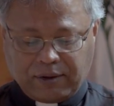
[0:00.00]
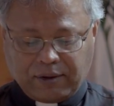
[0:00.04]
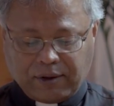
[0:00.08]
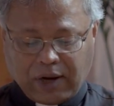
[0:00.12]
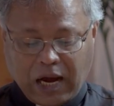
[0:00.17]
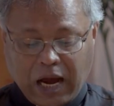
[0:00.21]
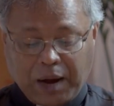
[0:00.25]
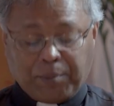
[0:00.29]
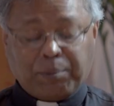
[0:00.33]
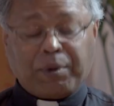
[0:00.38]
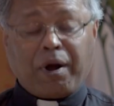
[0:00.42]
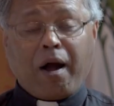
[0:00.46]

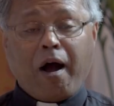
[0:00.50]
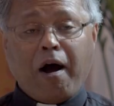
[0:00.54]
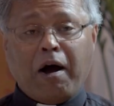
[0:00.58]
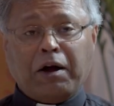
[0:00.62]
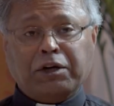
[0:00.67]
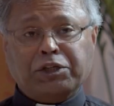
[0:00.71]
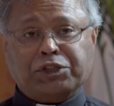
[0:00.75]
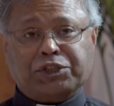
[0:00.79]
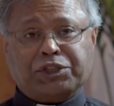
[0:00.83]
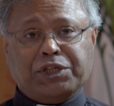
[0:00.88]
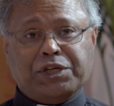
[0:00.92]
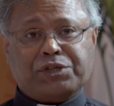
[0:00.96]
I'm
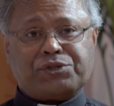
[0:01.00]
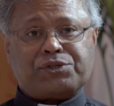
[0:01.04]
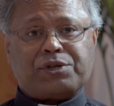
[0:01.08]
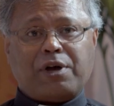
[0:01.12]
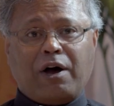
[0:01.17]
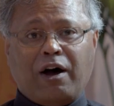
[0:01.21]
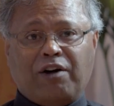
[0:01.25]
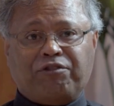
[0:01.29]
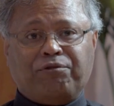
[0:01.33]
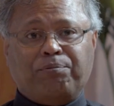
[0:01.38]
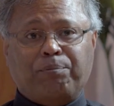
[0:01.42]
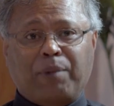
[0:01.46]
conscious
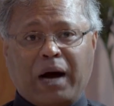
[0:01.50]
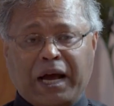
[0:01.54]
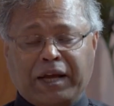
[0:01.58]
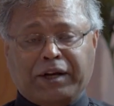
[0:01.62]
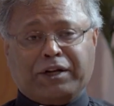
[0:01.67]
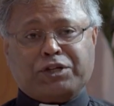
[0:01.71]
of my